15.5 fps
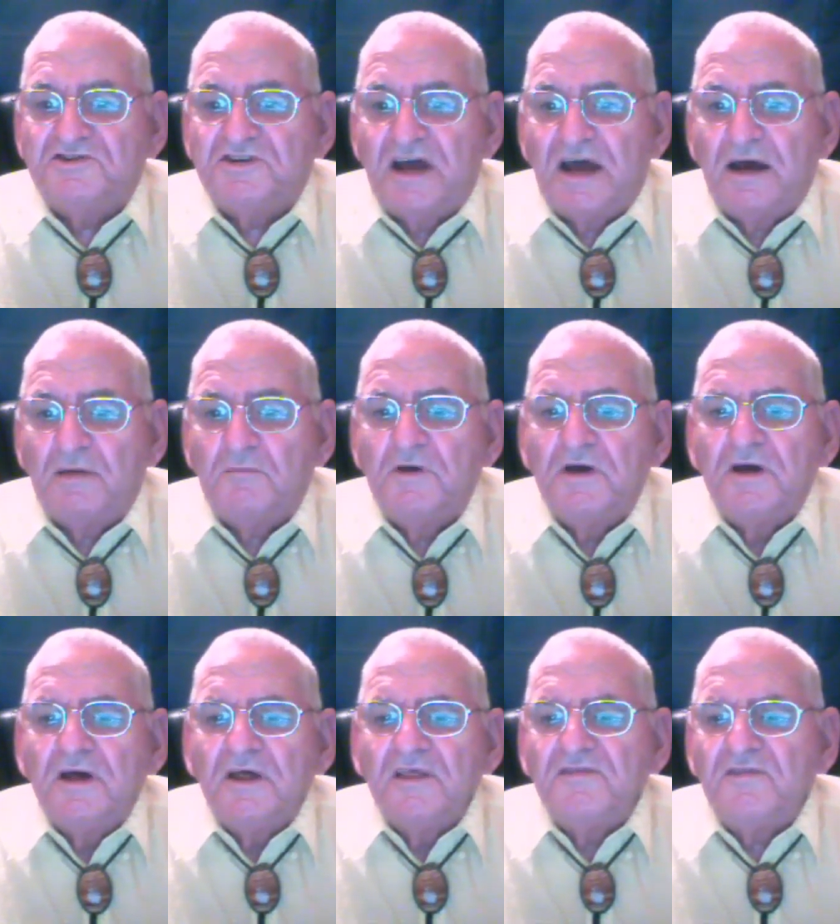job,
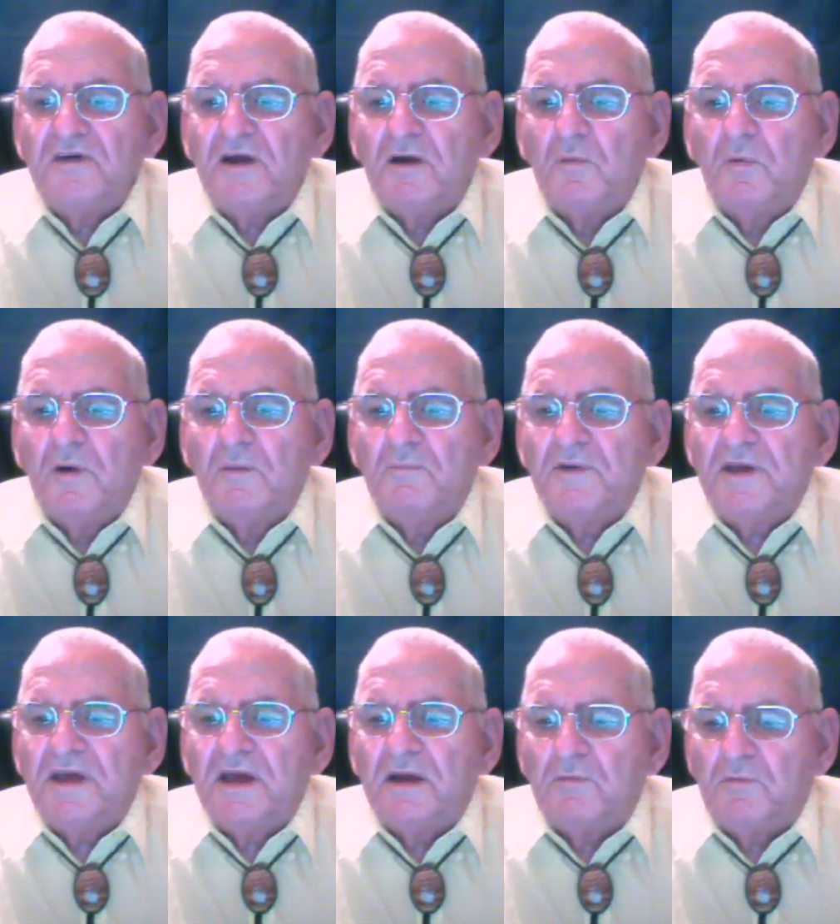there will be
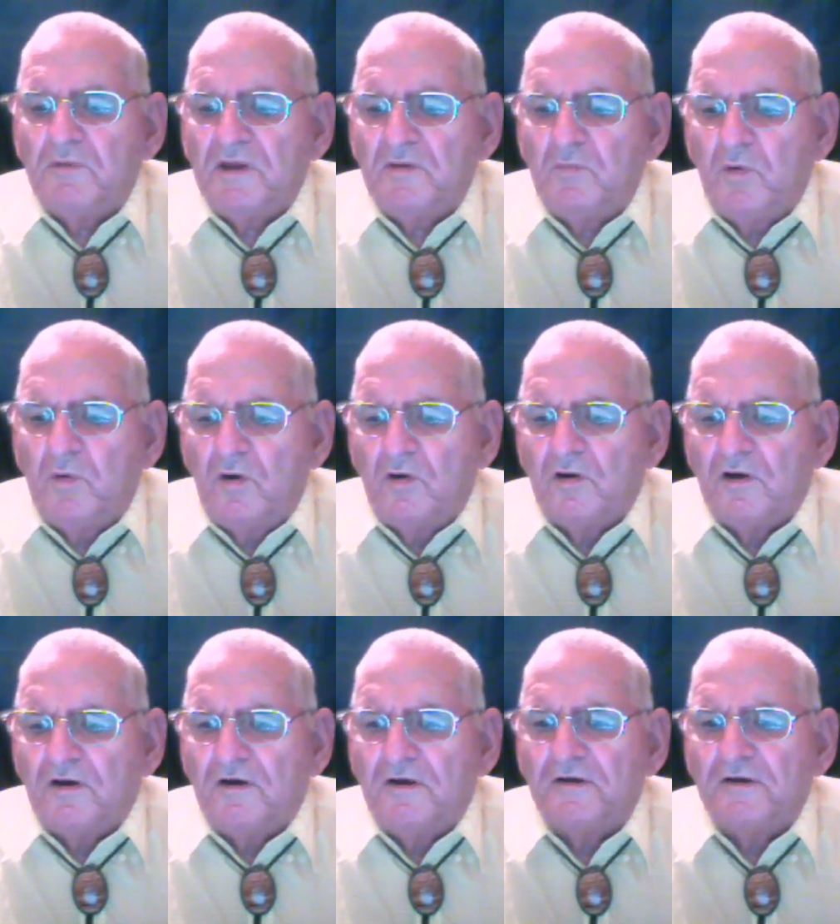a
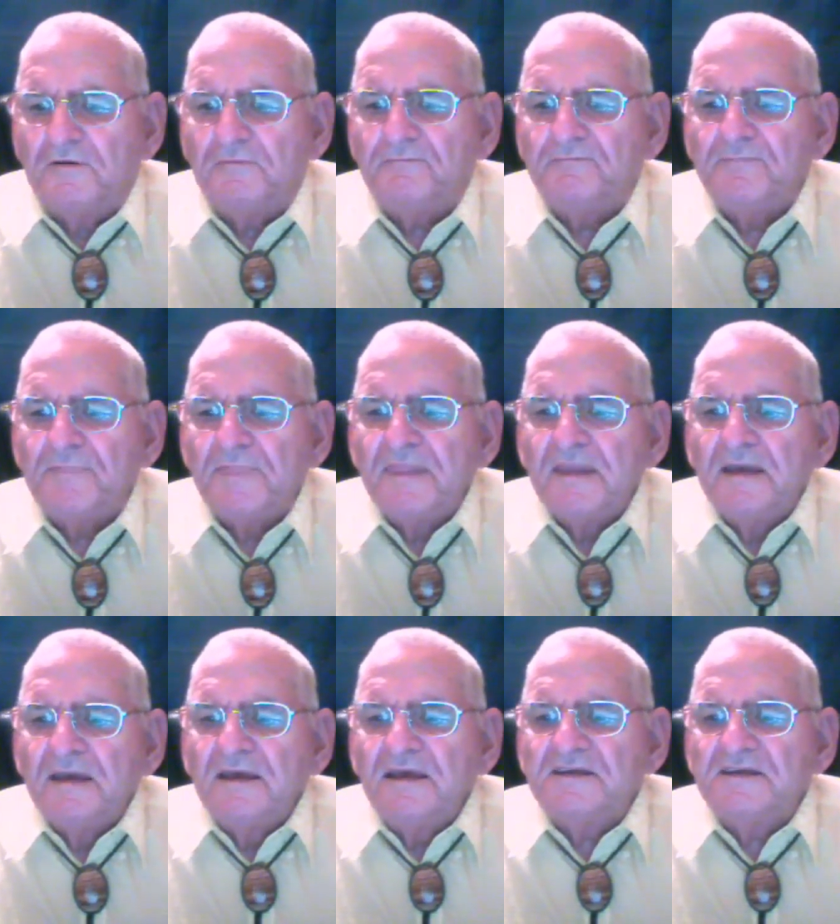reward.
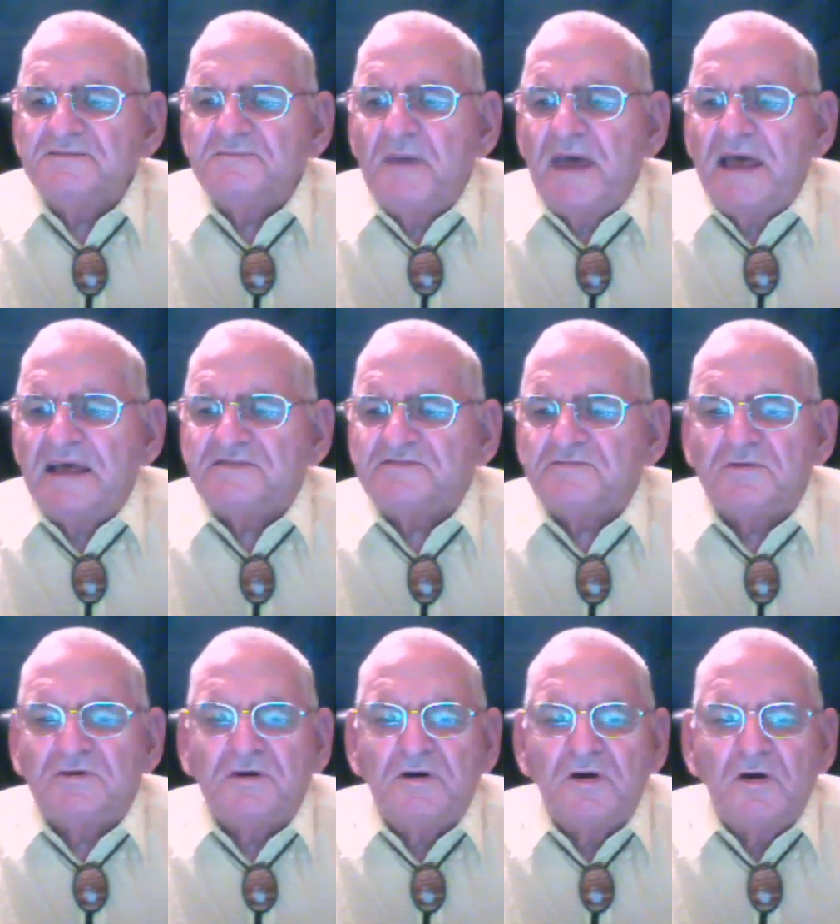His
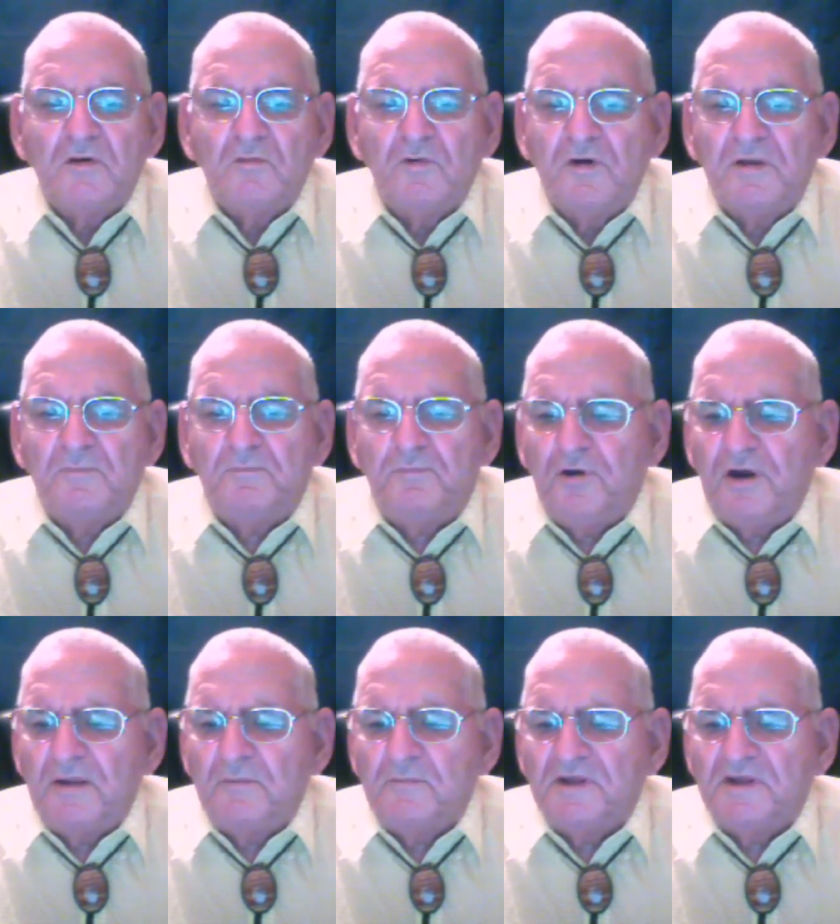master were to
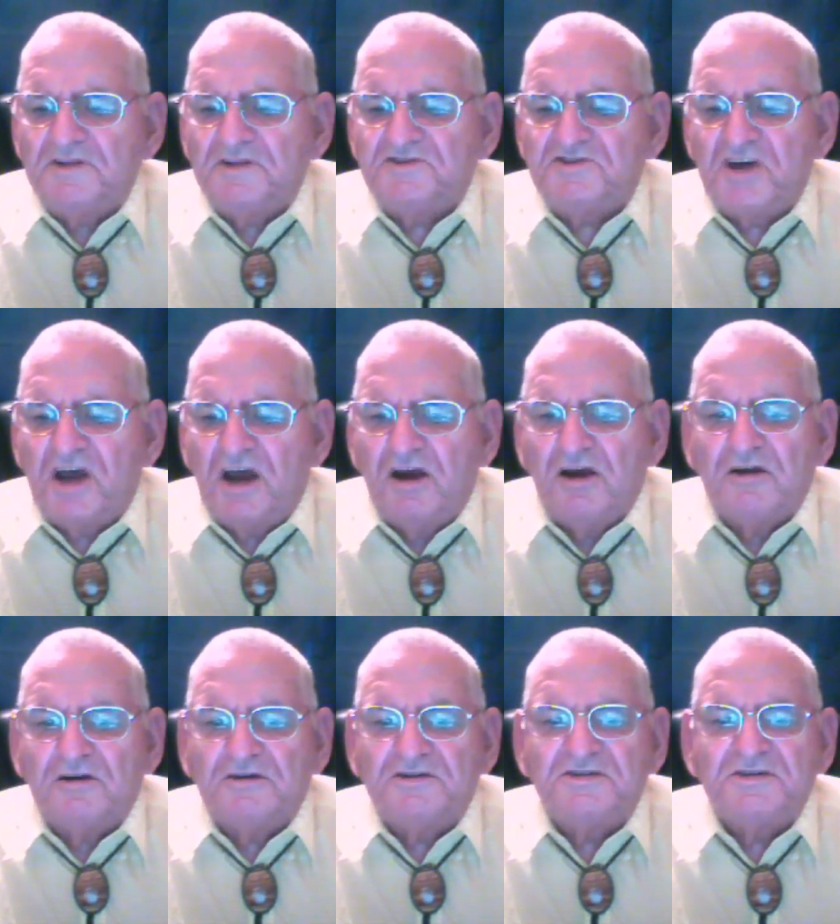put him in
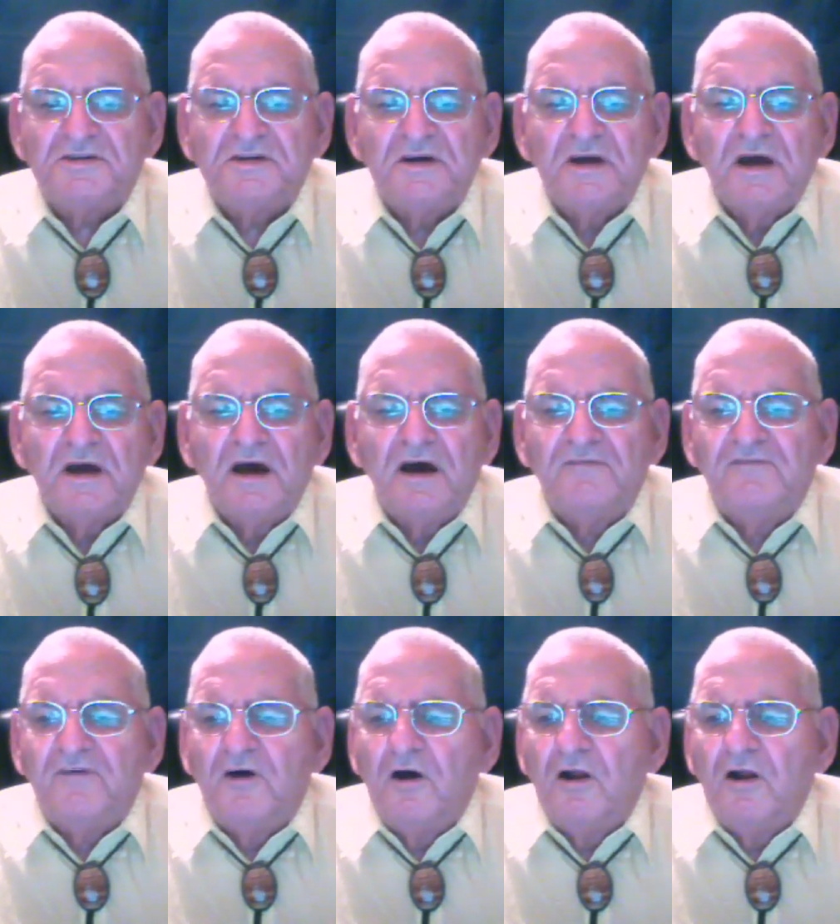charge of
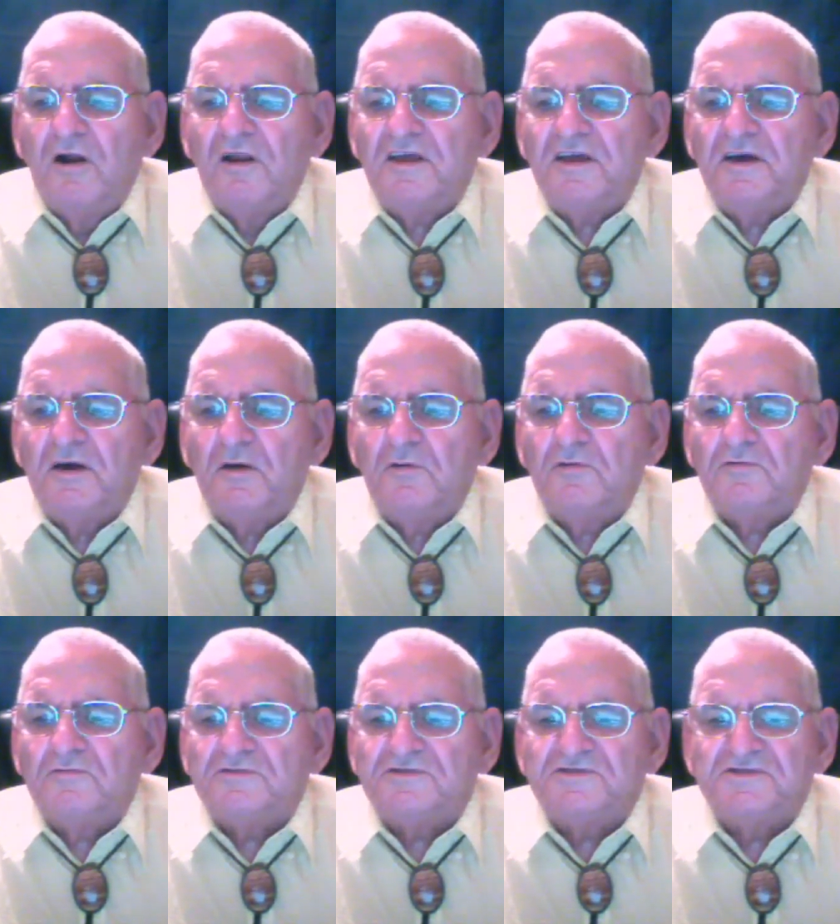all he owns.